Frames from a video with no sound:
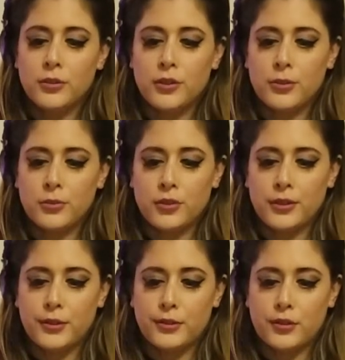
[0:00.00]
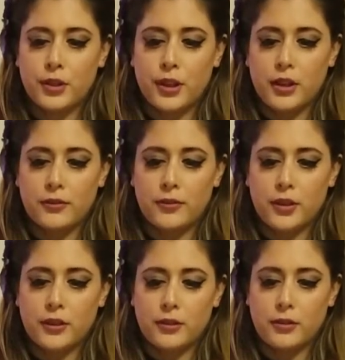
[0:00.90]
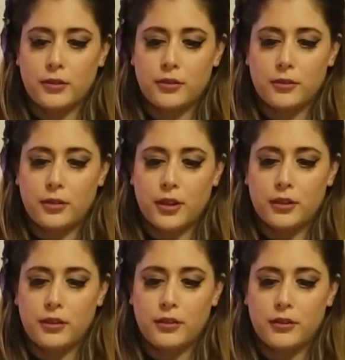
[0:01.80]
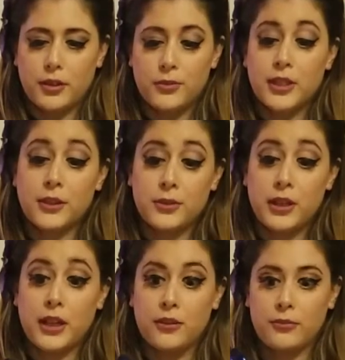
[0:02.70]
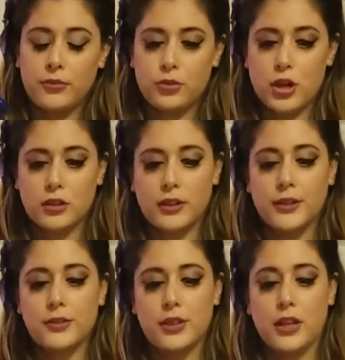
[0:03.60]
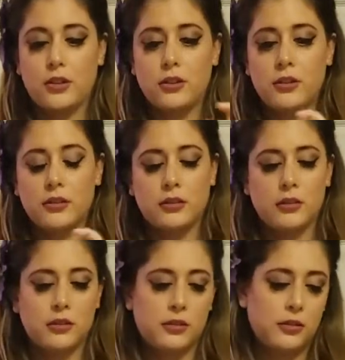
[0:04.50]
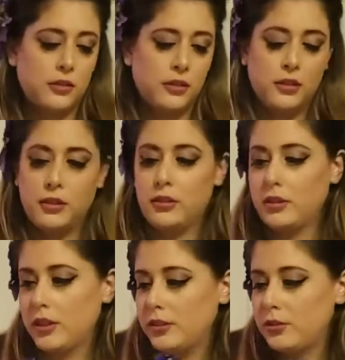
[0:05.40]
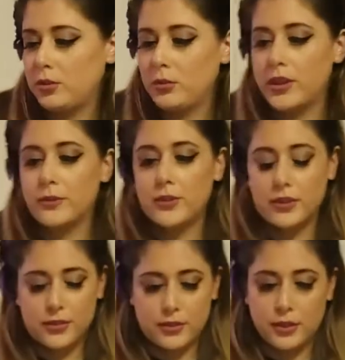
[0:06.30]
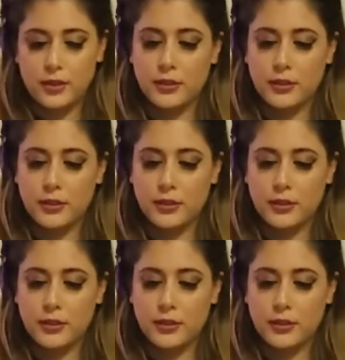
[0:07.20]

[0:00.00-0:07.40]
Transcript: this one is a 1/2 ounce. That was 1.5 ounces, shot glass, standard, at 2 ounces.